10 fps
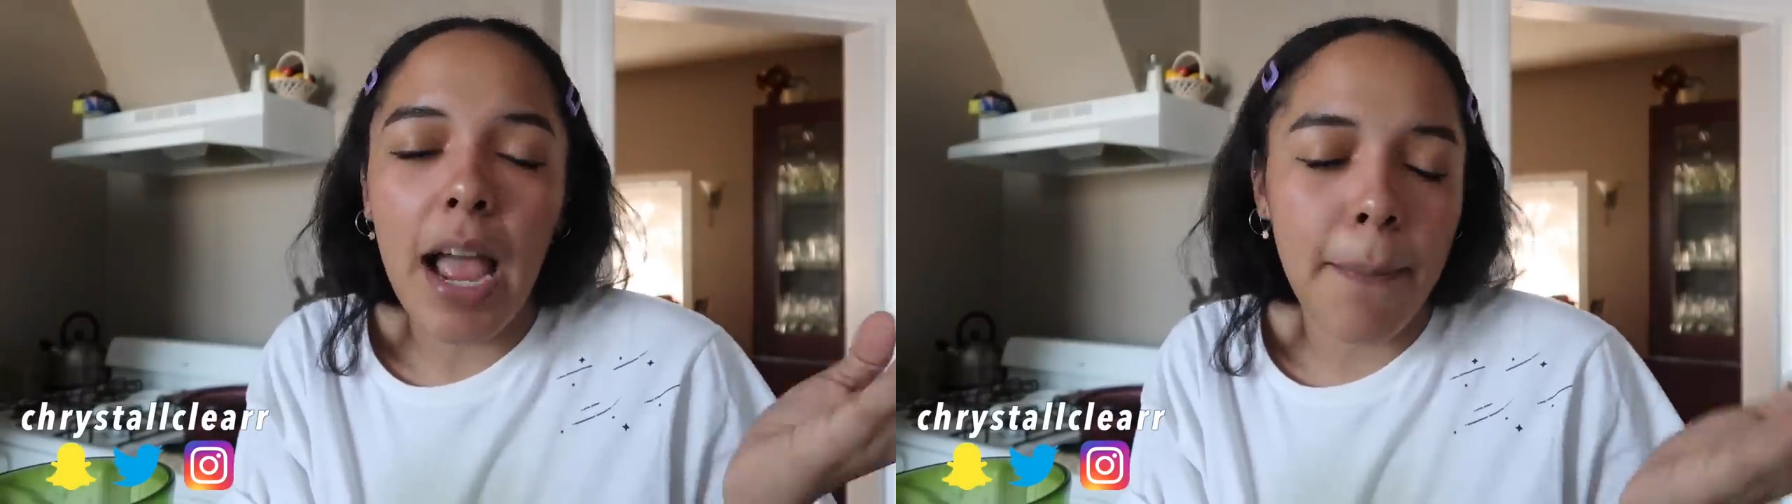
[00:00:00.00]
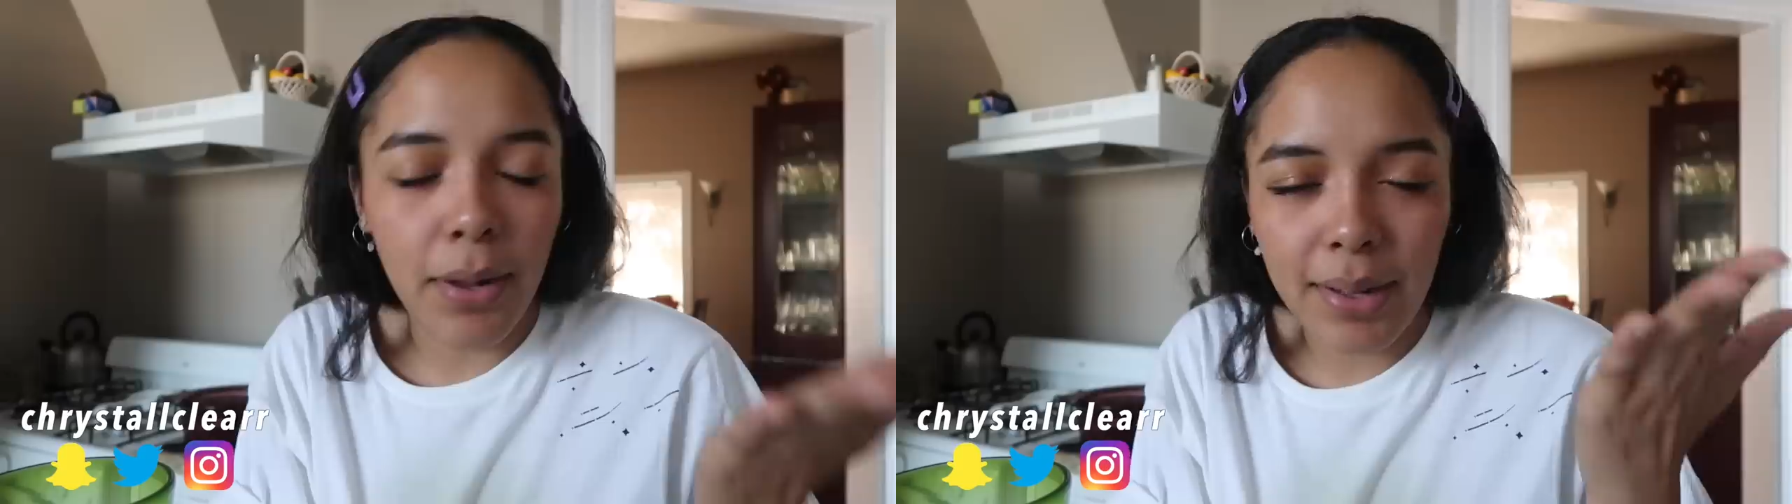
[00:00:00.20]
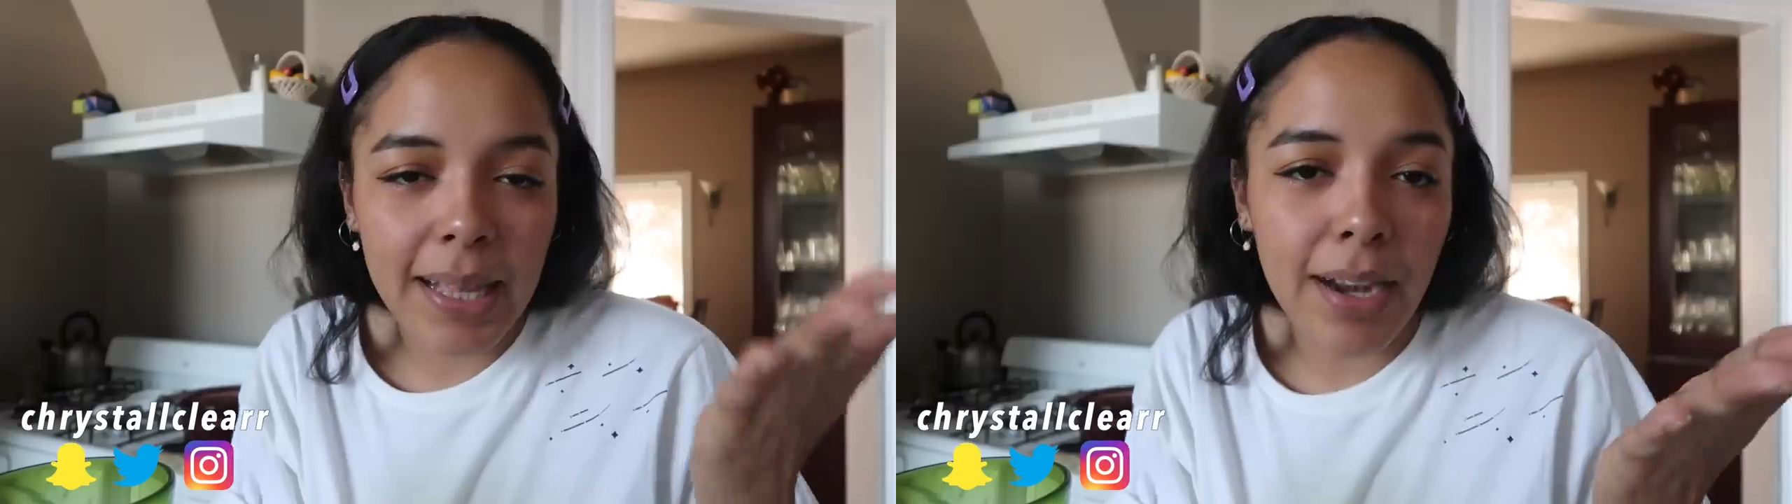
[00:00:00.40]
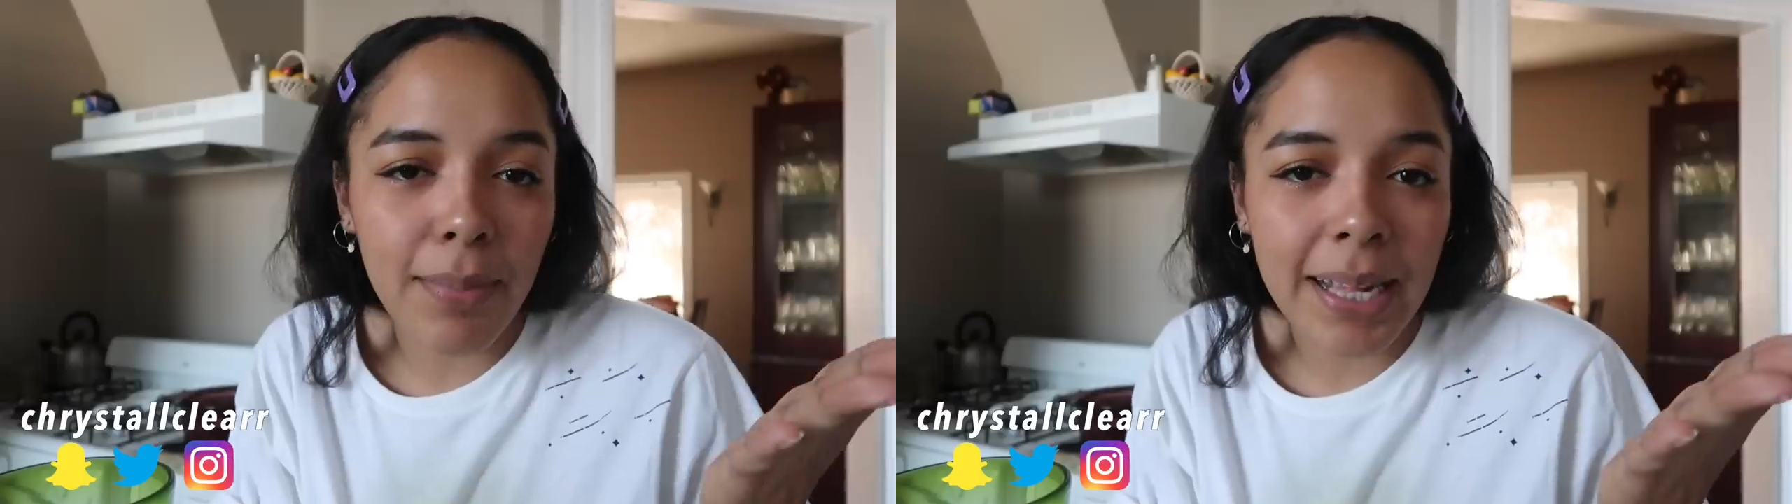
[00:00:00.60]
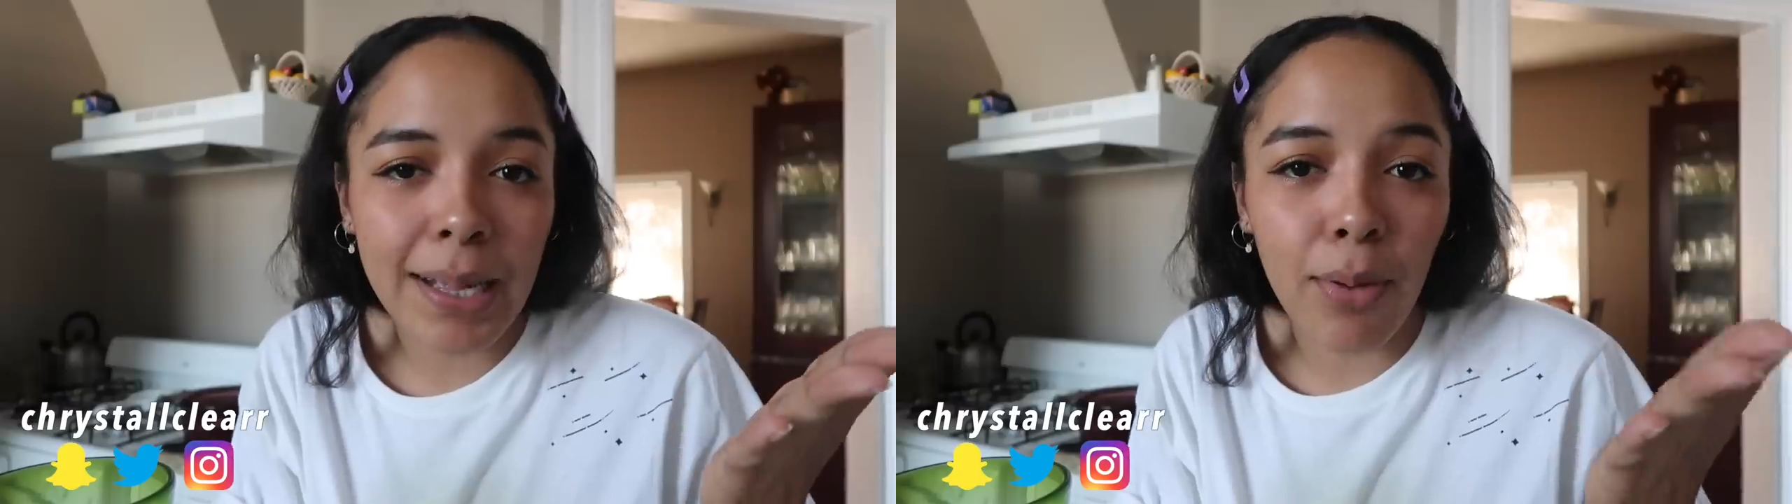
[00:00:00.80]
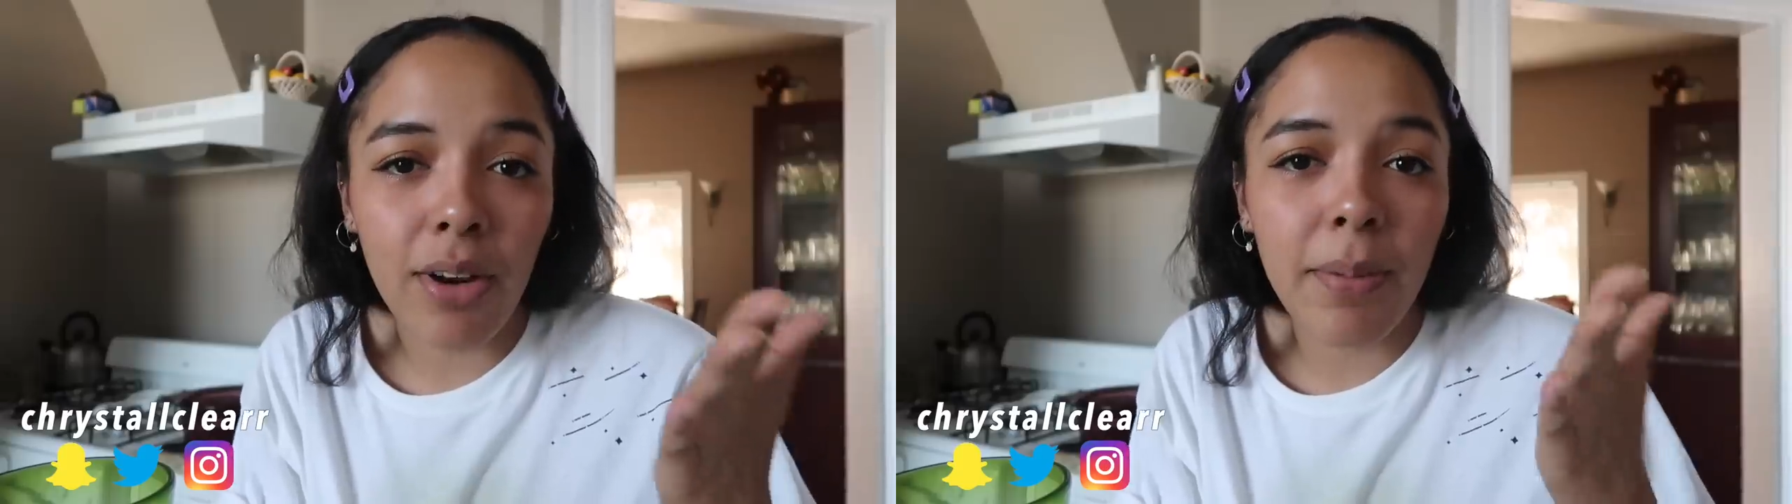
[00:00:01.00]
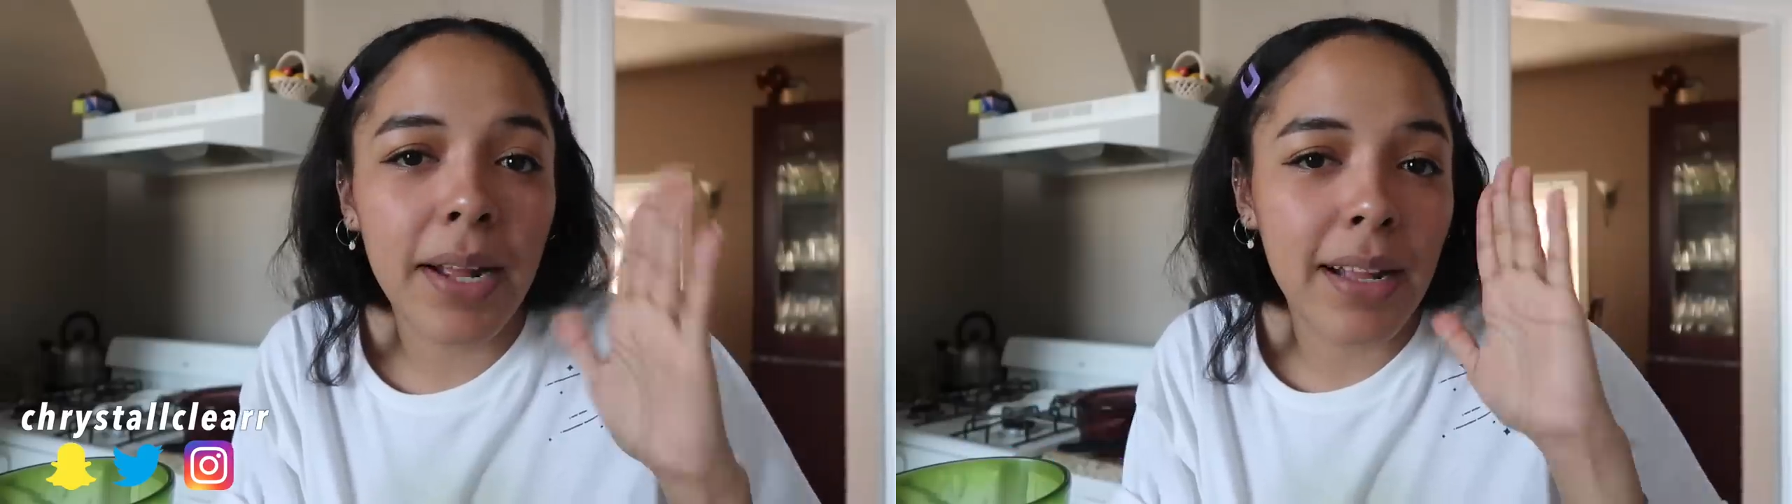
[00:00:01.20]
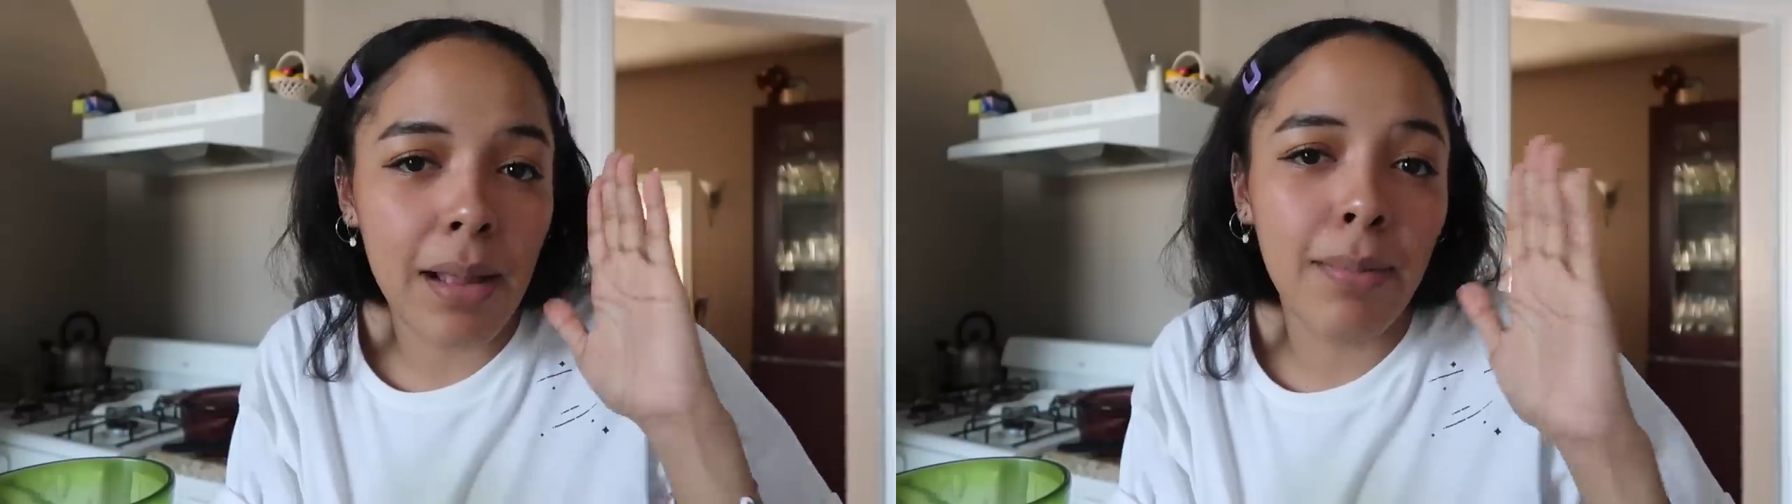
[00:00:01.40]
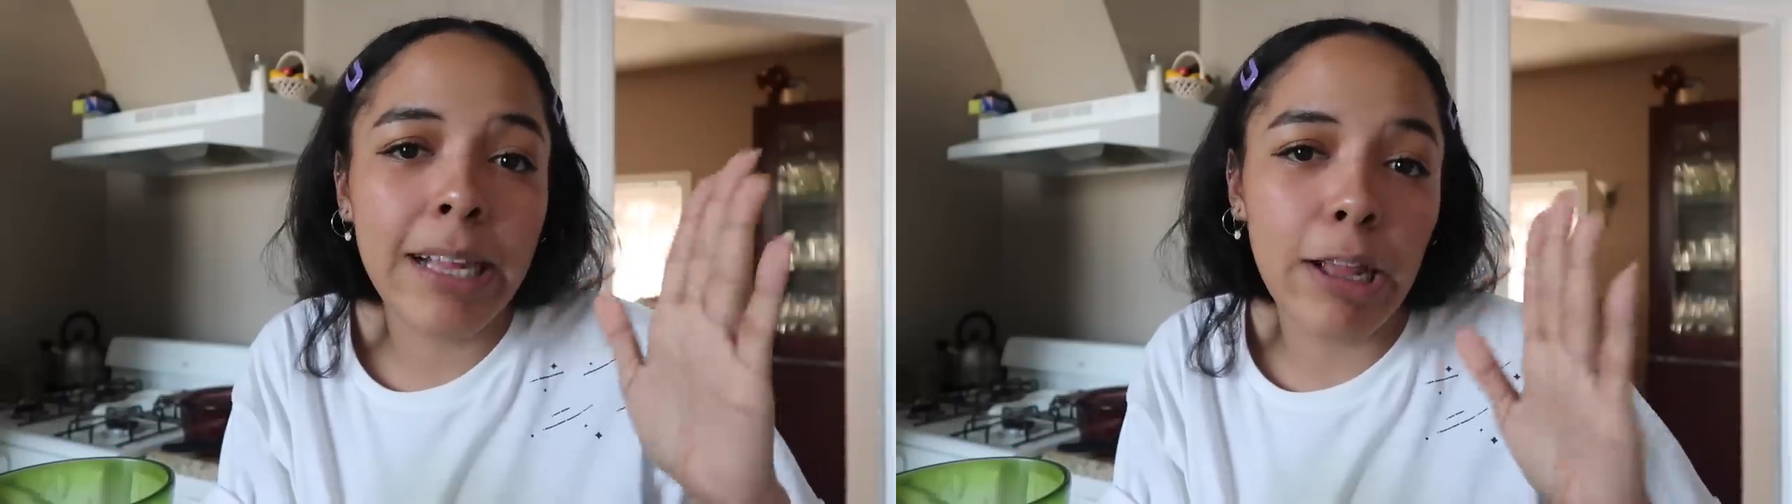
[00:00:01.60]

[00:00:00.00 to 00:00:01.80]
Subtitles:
I post it on my story because I'm